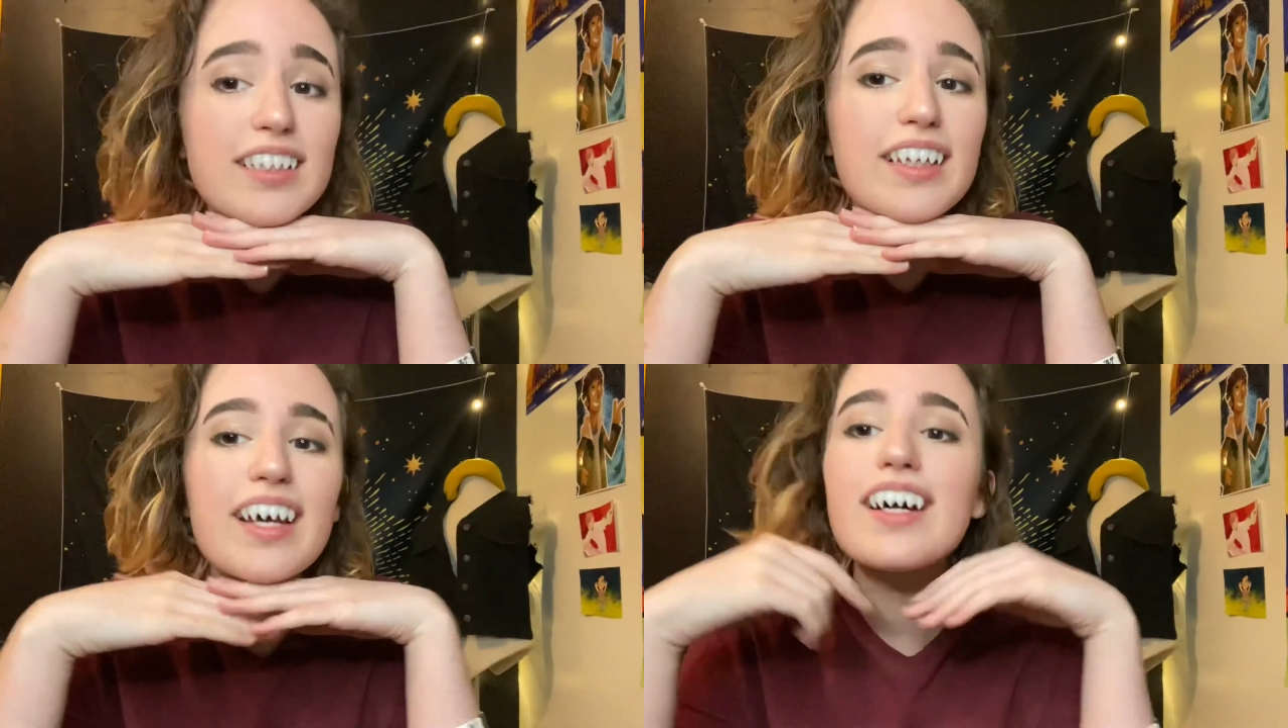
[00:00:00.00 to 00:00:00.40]

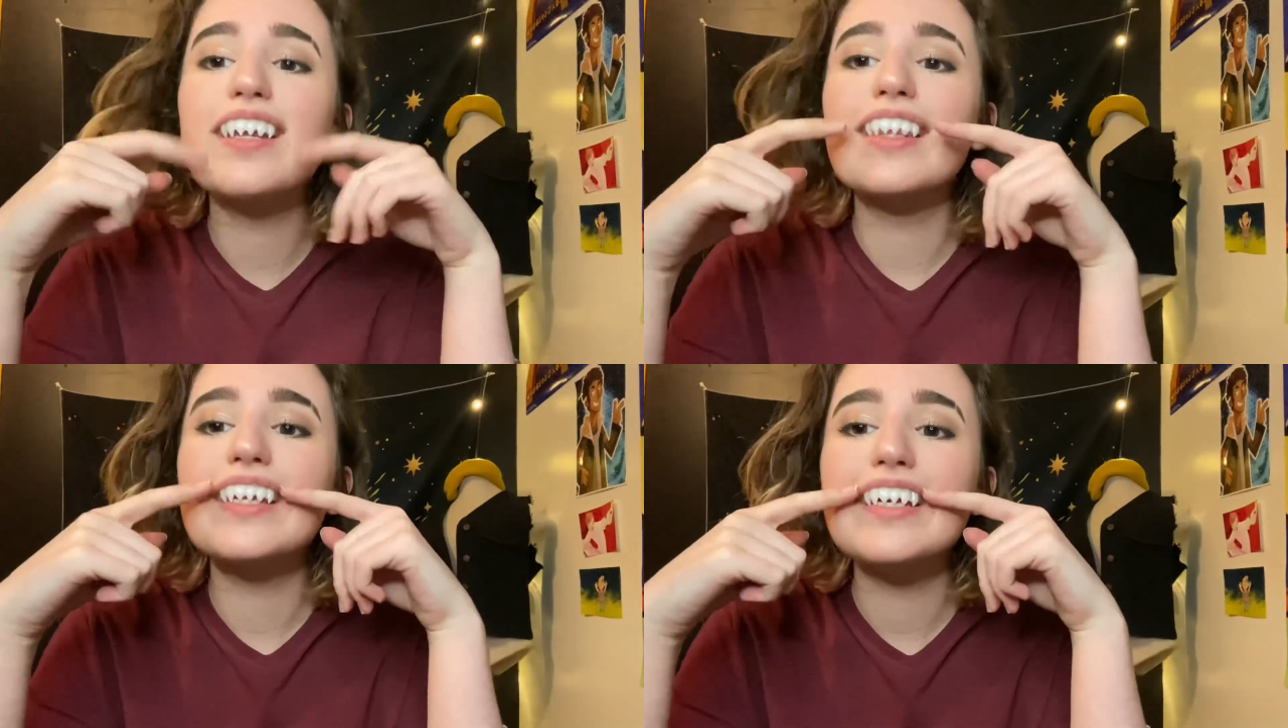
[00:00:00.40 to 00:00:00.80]
yeah,
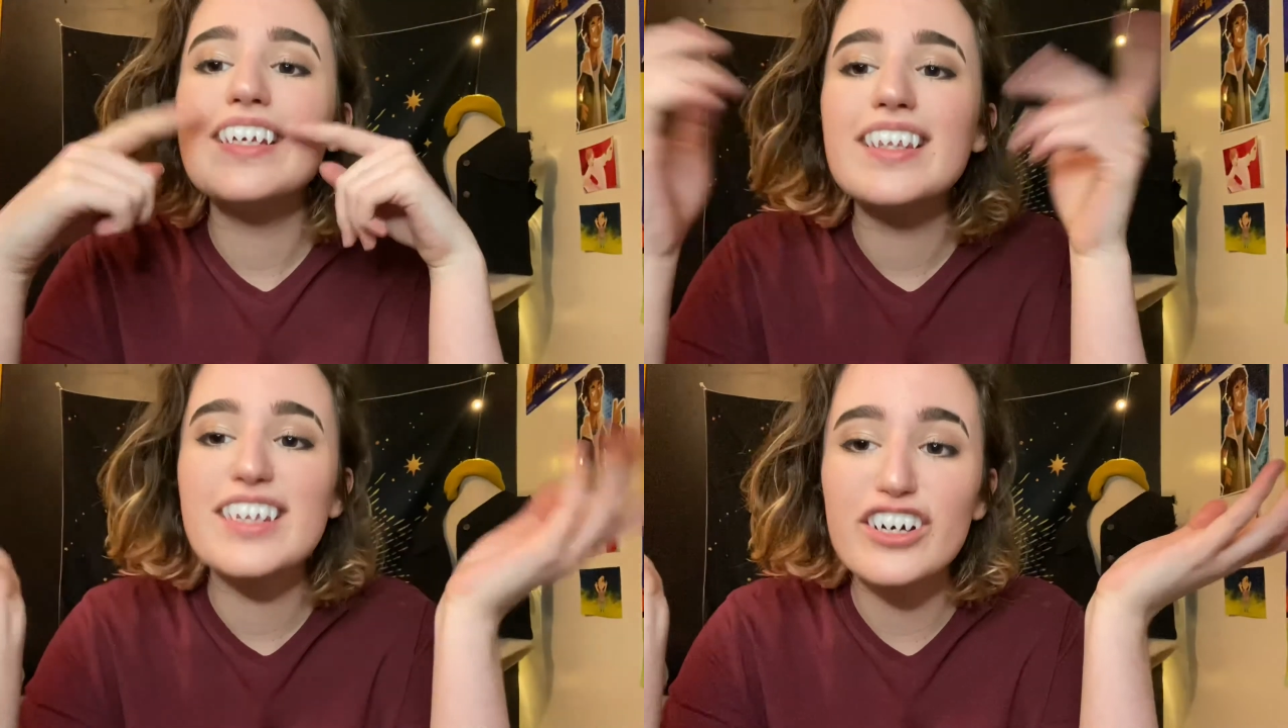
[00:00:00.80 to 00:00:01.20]
the
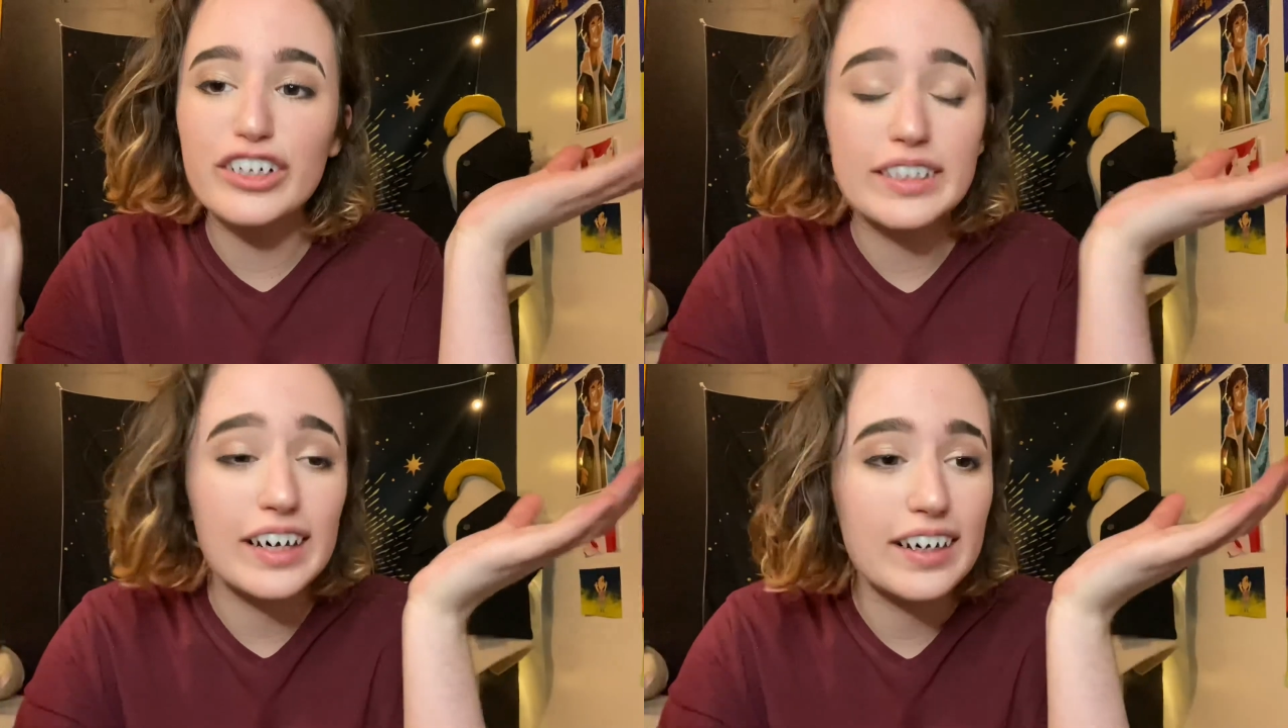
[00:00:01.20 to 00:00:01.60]
teeth are
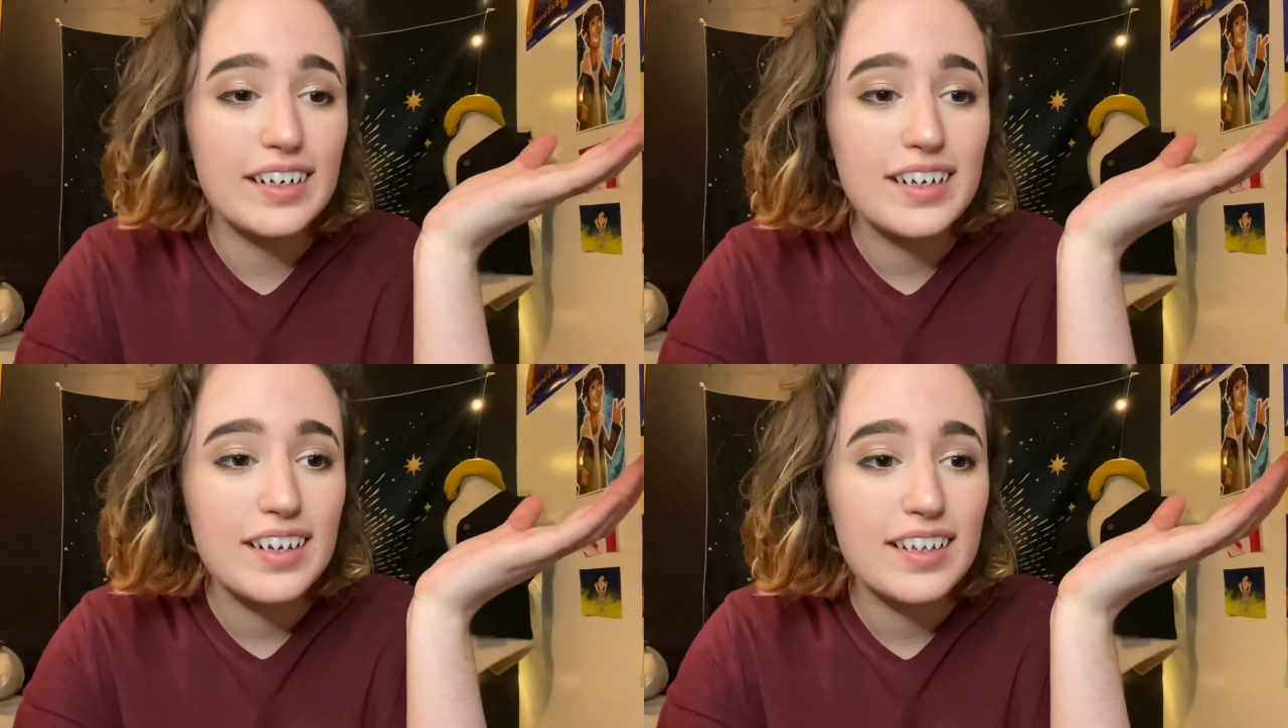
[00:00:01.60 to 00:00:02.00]

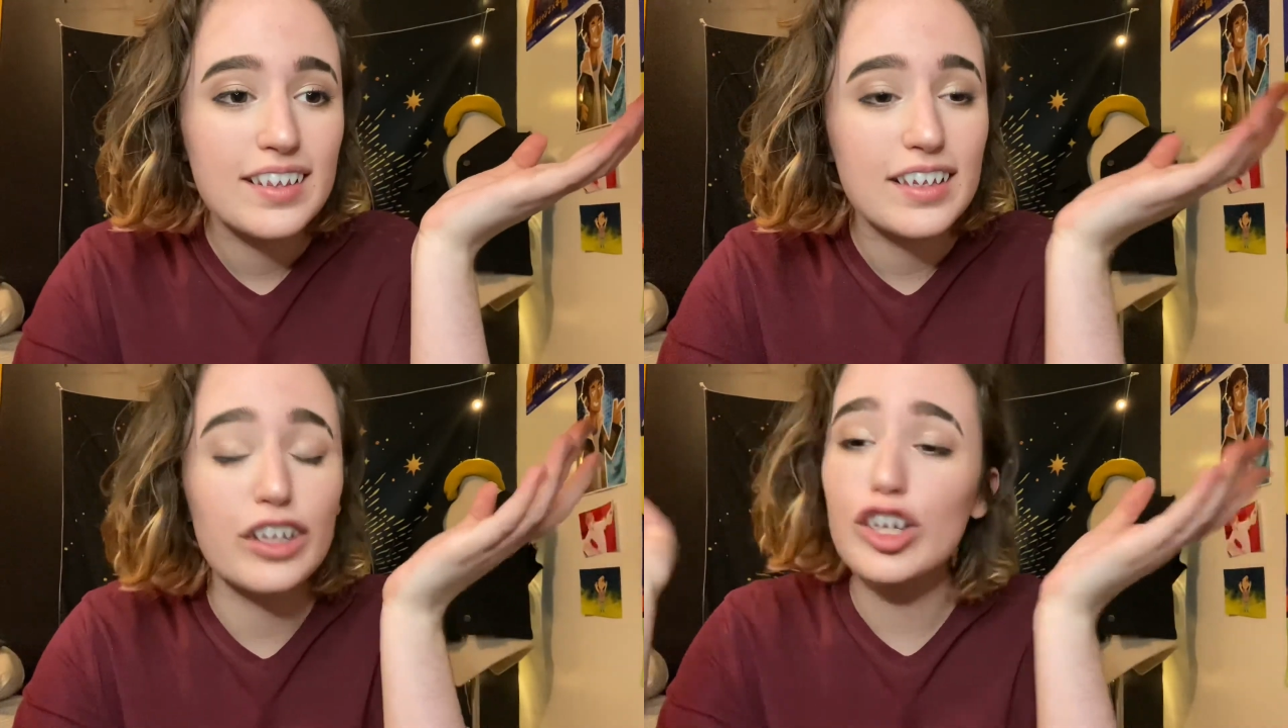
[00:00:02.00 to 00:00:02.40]
done.
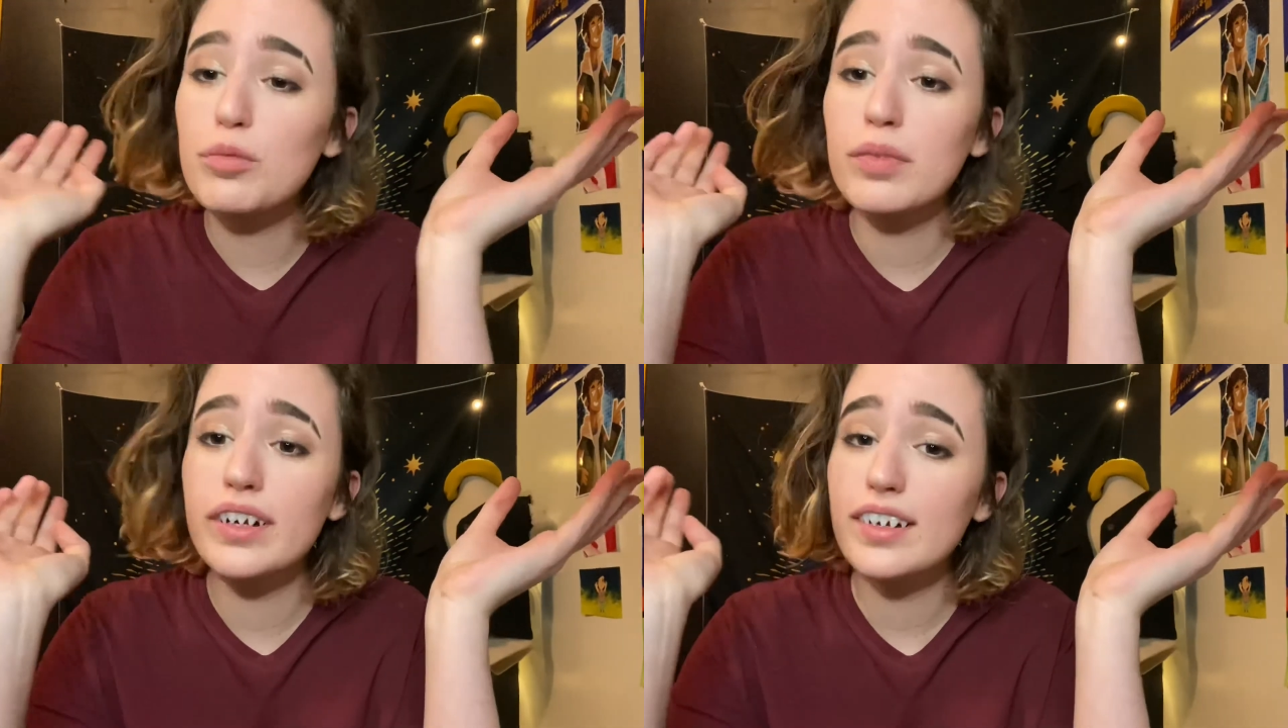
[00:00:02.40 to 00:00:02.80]
They look
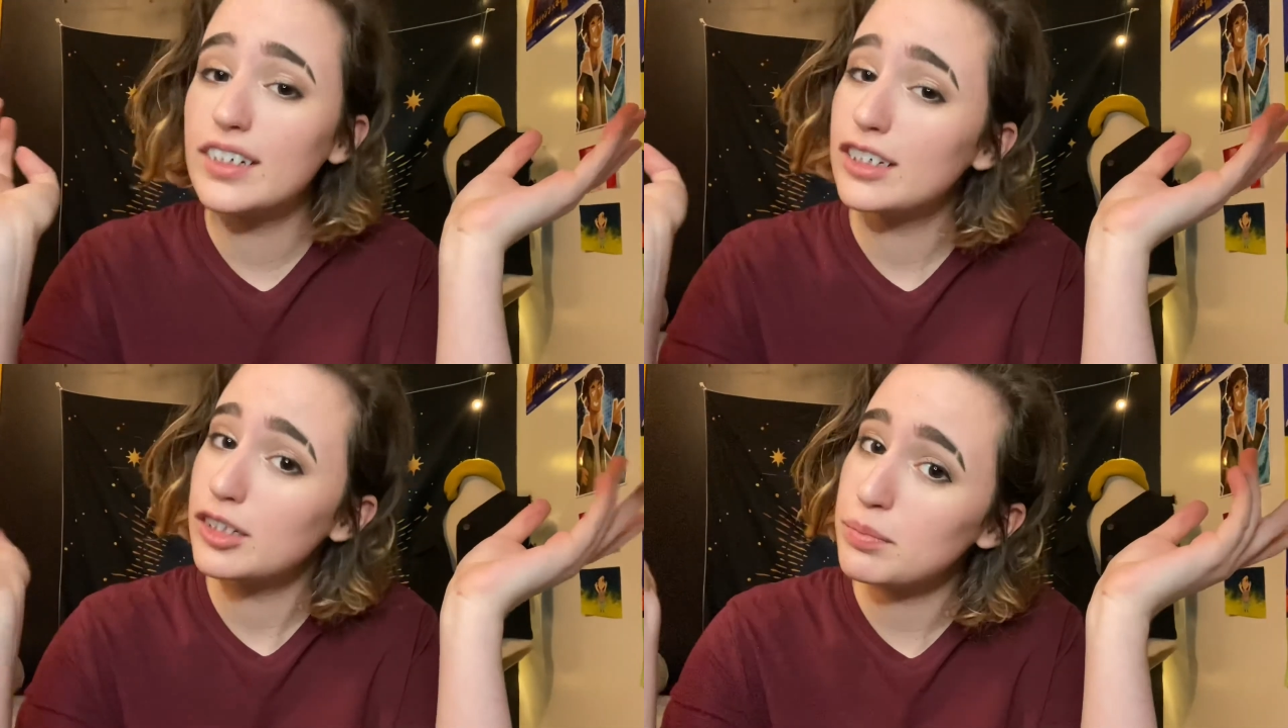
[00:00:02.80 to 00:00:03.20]
pretty
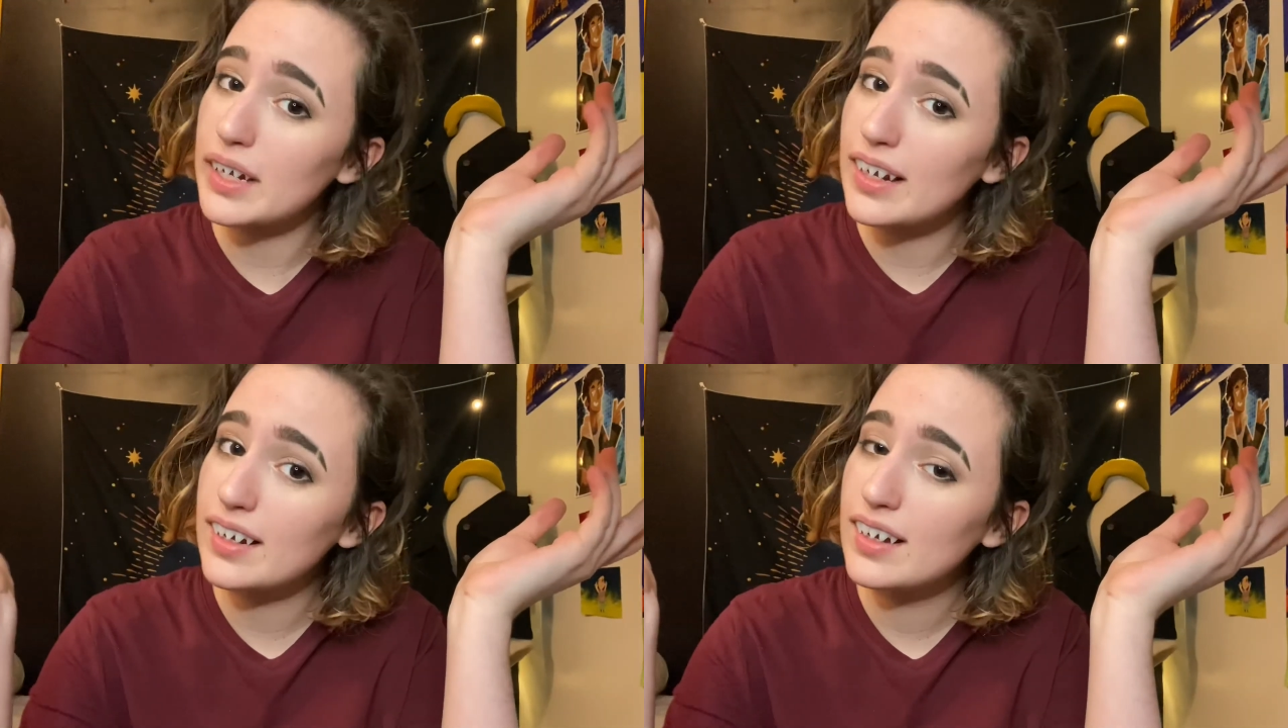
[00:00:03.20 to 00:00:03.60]
good to
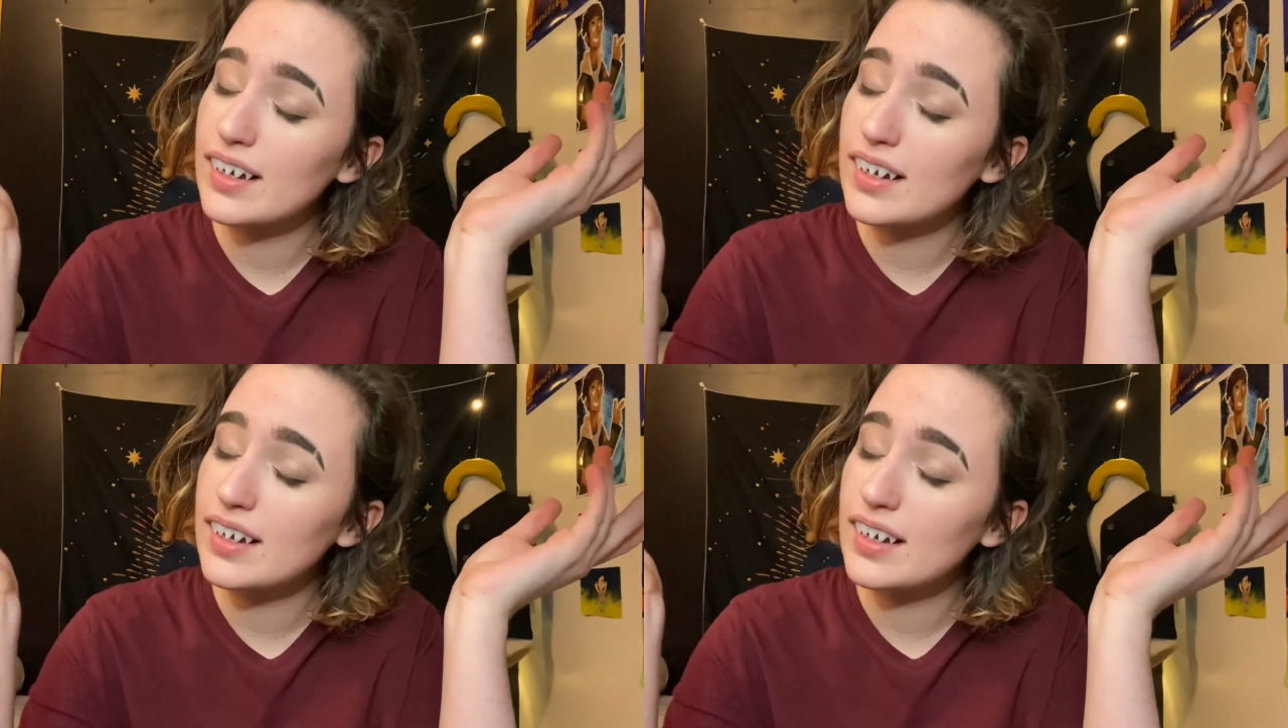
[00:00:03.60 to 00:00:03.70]
me.